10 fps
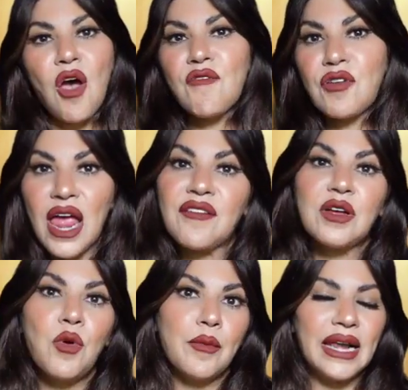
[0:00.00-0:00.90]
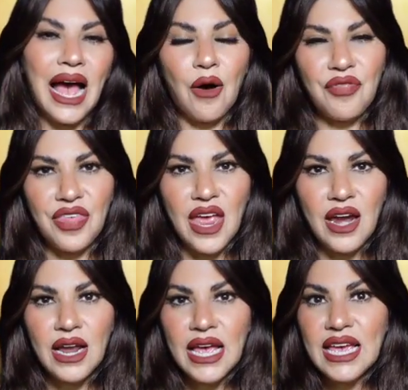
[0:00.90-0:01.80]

for every woman out there.